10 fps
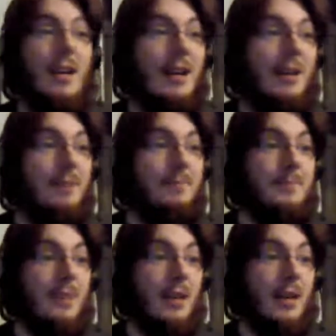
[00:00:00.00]

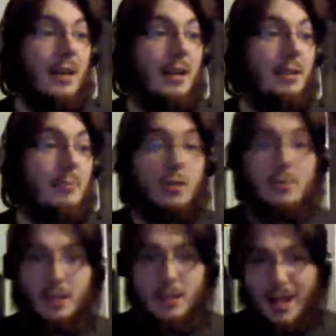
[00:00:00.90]
I put up
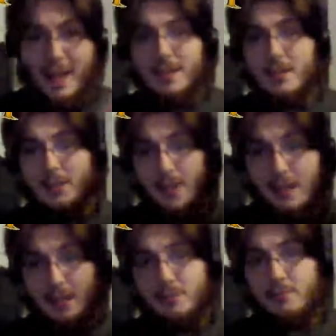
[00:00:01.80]
the ad
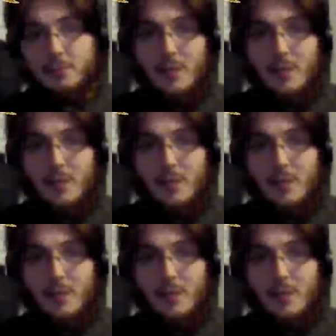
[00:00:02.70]
saying